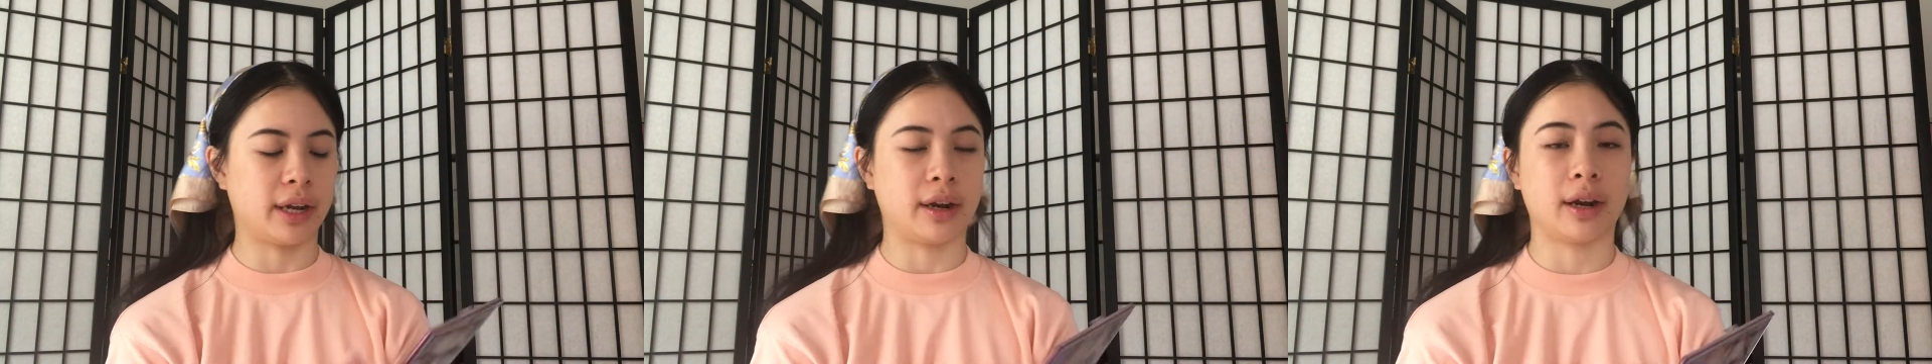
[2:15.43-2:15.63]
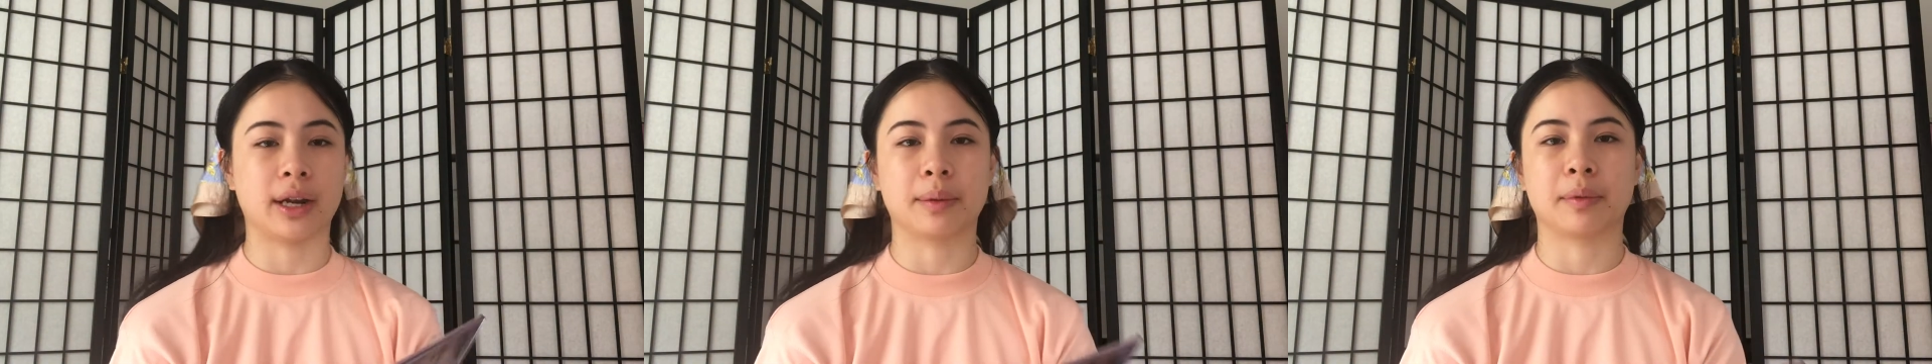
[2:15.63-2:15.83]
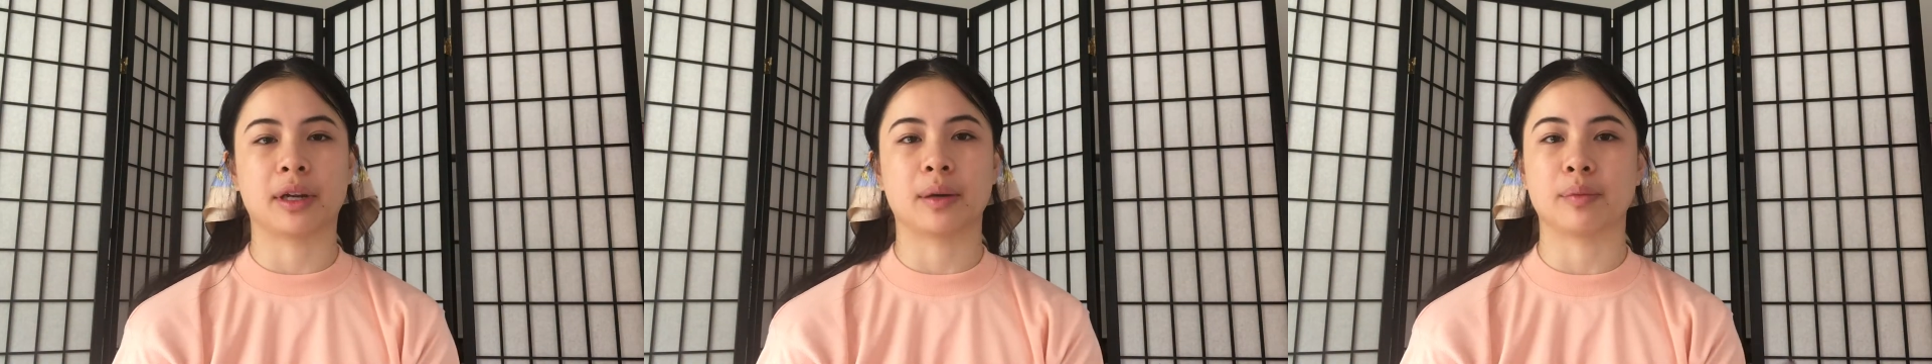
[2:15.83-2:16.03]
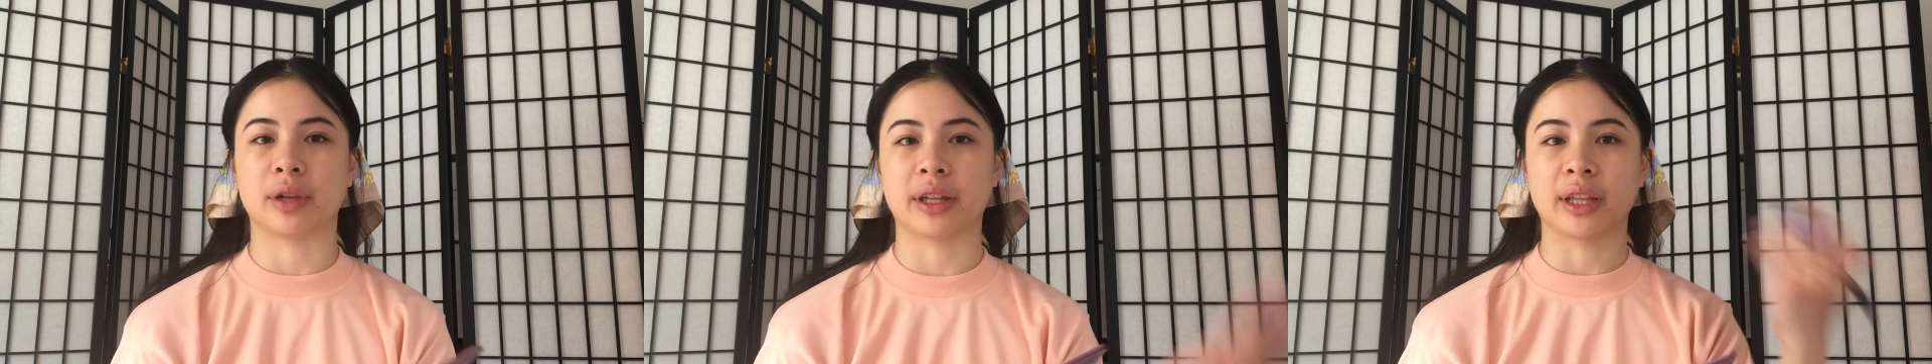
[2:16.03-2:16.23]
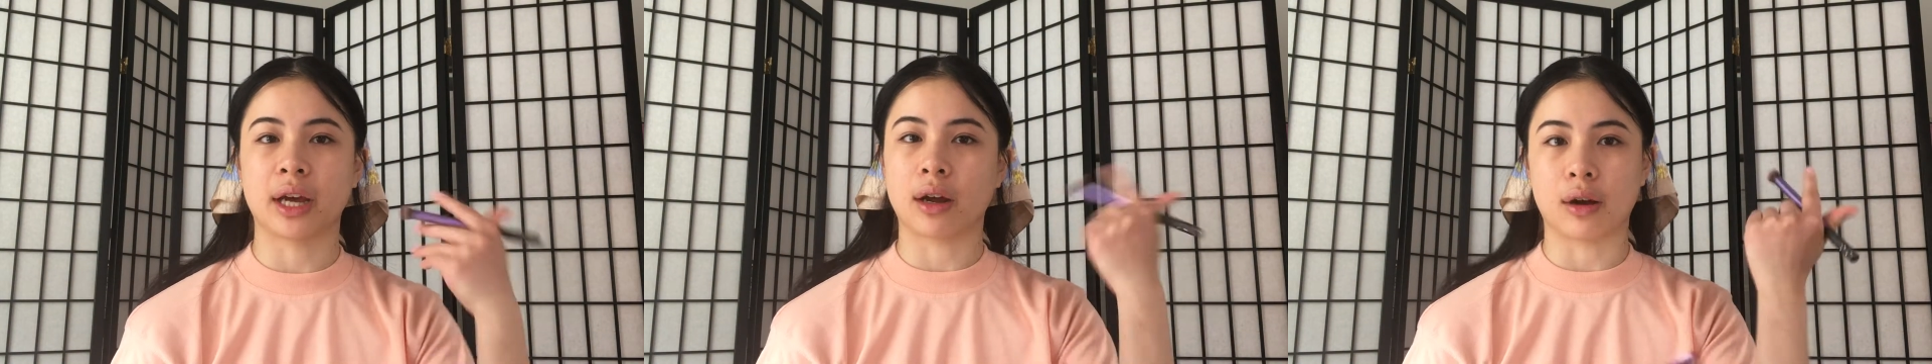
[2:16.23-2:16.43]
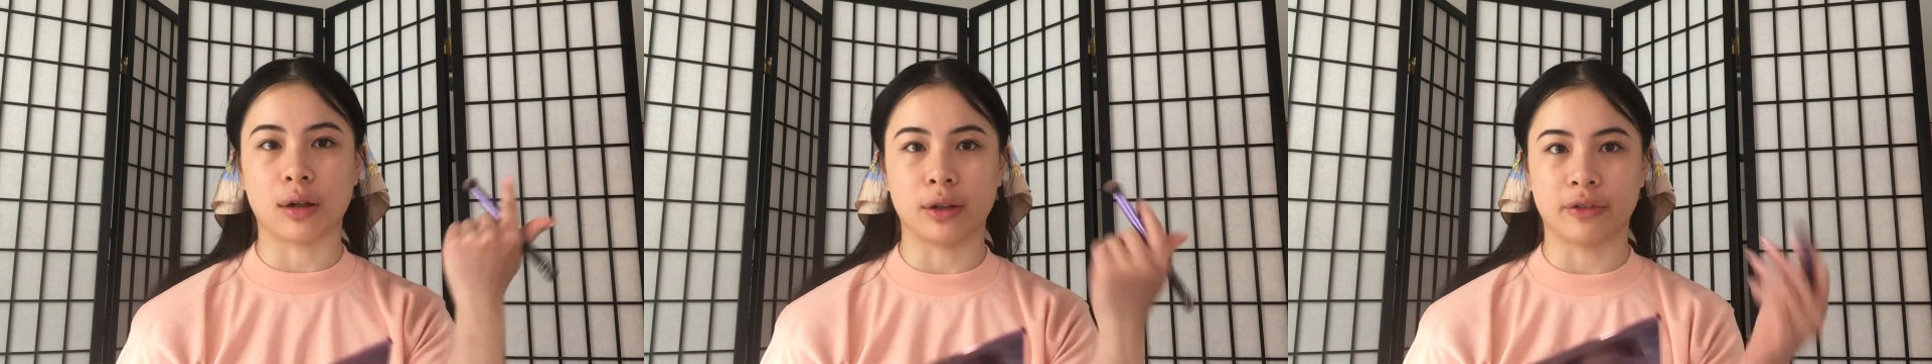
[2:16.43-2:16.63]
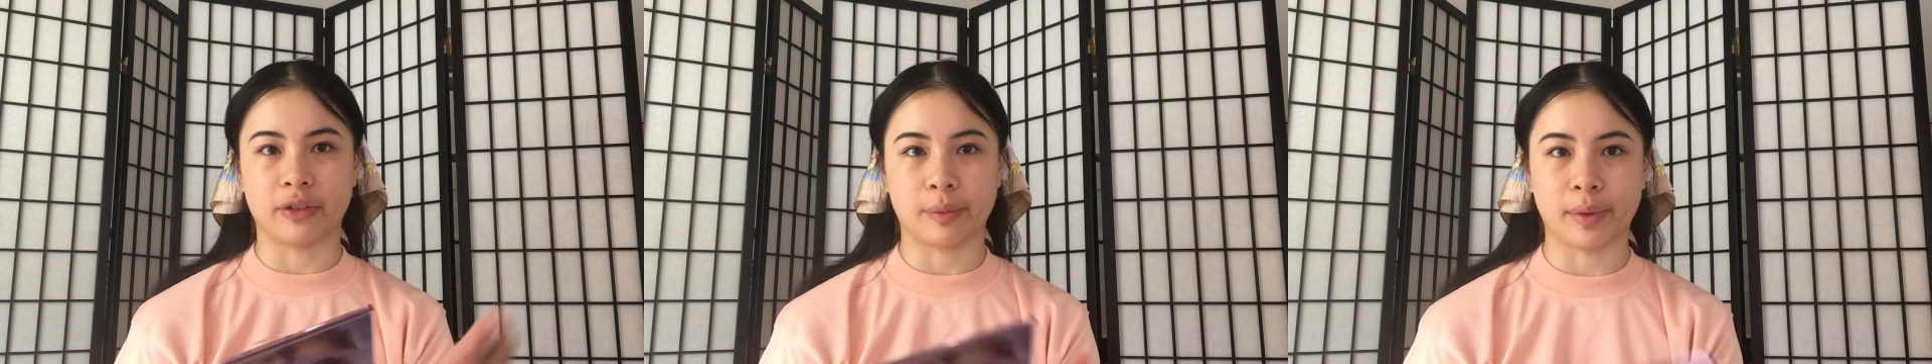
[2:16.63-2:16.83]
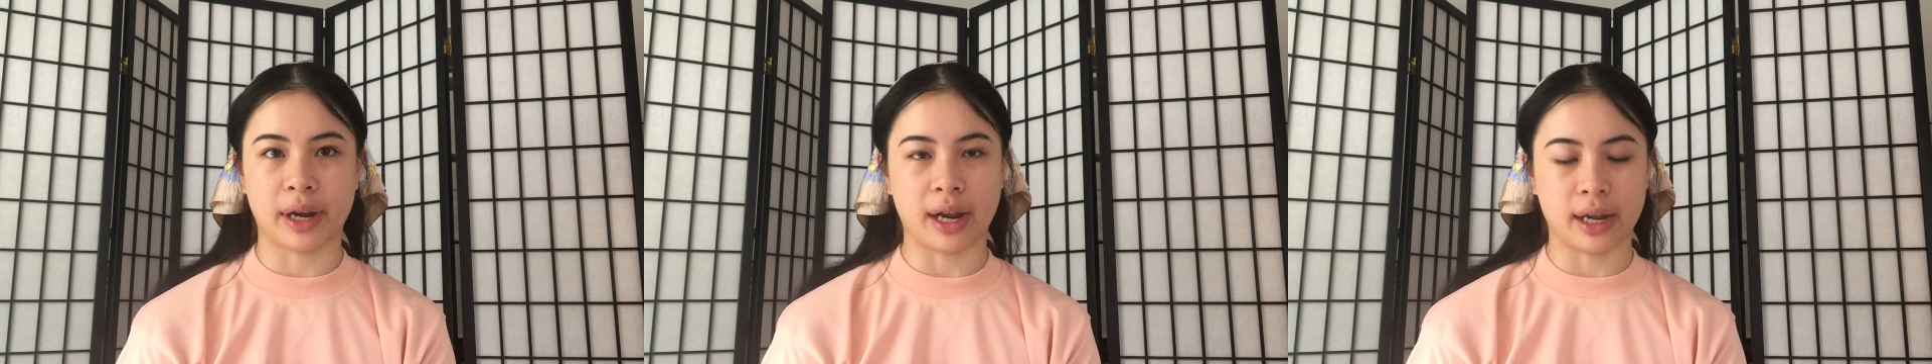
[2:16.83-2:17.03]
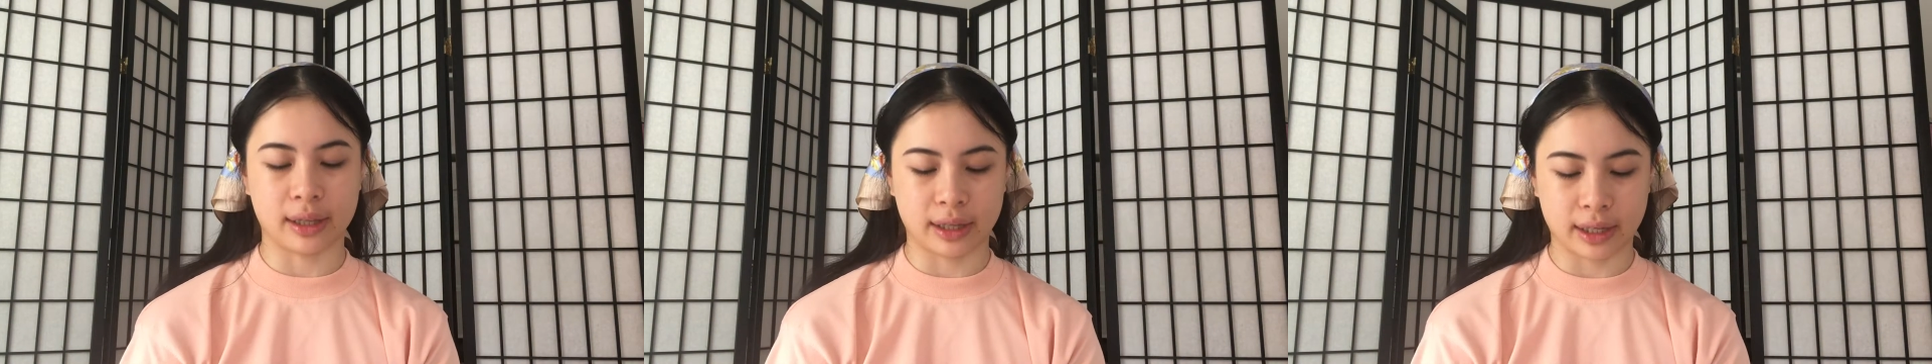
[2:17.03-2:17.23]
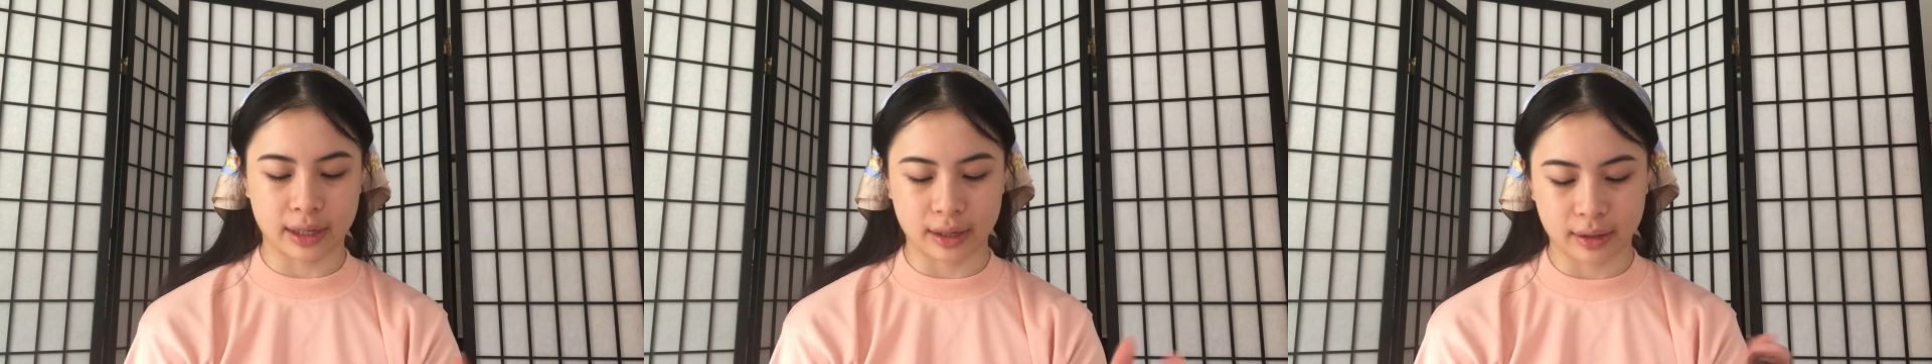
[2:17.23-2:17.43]
and I'm going to blend that all over my
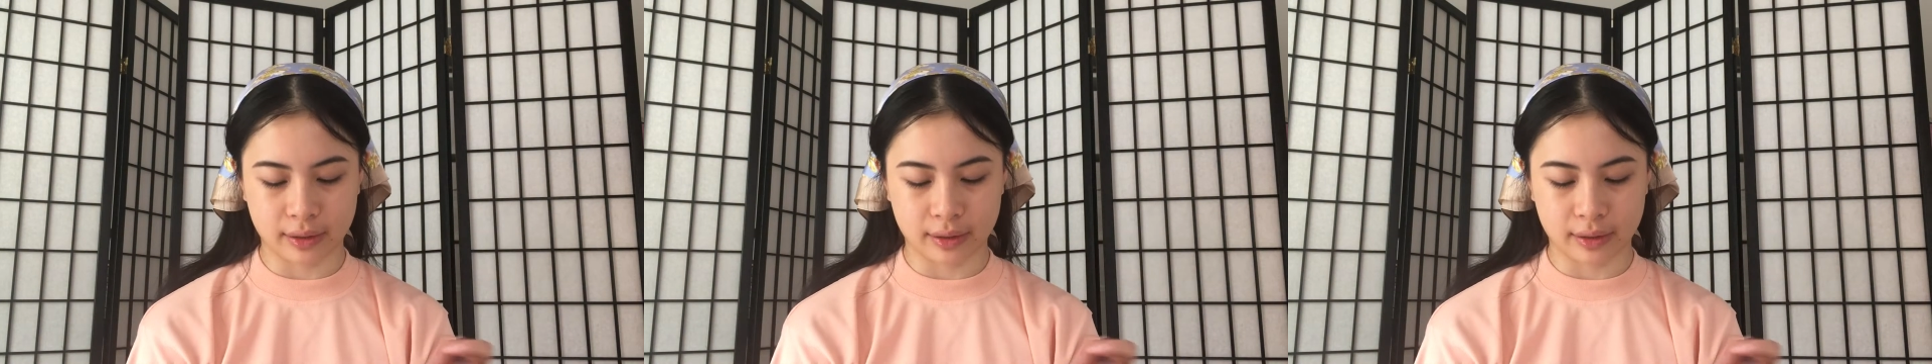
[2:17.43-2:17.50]
eyelid.